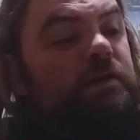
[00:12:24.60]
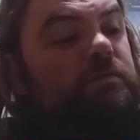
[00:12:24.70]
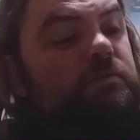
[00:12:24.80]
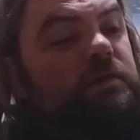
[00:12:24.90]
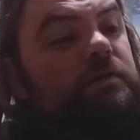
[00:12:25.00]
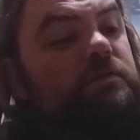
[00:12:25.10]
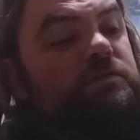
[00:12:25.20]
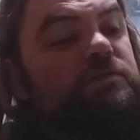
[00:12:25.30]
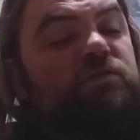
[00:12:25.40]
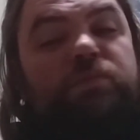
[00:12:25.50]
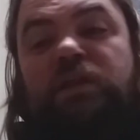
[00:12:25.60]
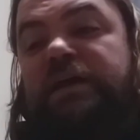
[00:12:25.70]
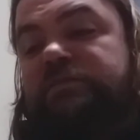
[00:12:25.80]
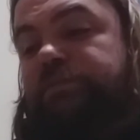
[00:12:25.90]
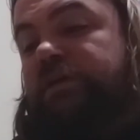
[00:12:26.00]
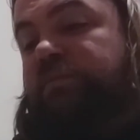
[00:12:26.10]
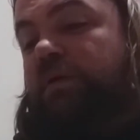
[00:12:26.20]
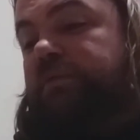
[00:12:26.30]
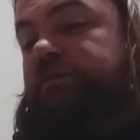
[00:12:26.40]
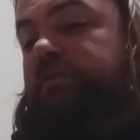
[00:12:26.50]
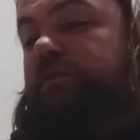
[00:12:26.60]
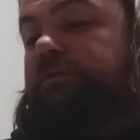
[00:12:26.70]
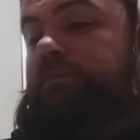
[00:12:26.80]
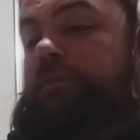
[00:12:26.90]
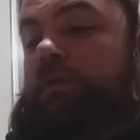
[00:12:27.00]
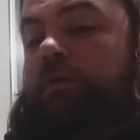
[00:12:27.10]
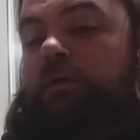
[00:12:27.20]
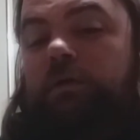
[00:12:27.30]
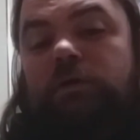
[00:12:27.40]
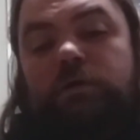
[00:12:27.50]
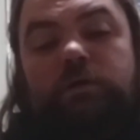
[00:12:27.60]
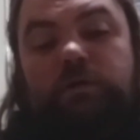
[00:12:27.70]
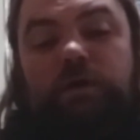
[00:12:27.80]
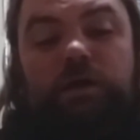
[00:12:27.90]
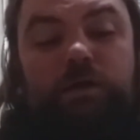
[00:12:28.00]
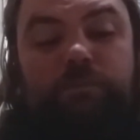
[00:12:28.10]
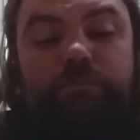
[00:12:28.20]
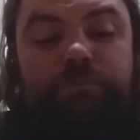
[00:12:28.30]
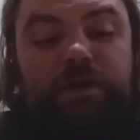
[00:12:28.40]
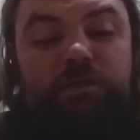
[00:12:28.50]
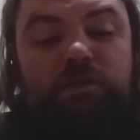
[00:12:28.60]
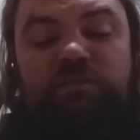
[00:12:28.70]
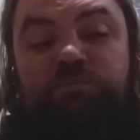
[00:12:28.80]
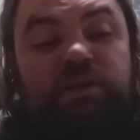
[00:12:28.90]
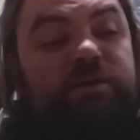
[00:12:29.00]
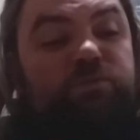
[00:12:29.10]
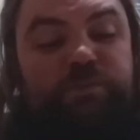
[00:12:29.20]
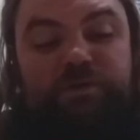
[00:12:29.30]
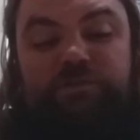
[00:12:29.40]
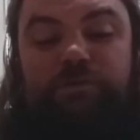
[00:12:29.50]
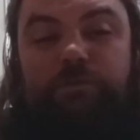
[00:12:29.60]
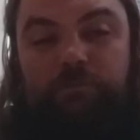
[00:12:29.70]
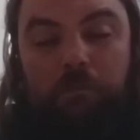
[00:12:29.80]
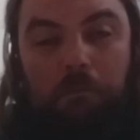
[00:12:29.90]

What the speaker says: I think it's just a blast playing by myself. I love playing with myself.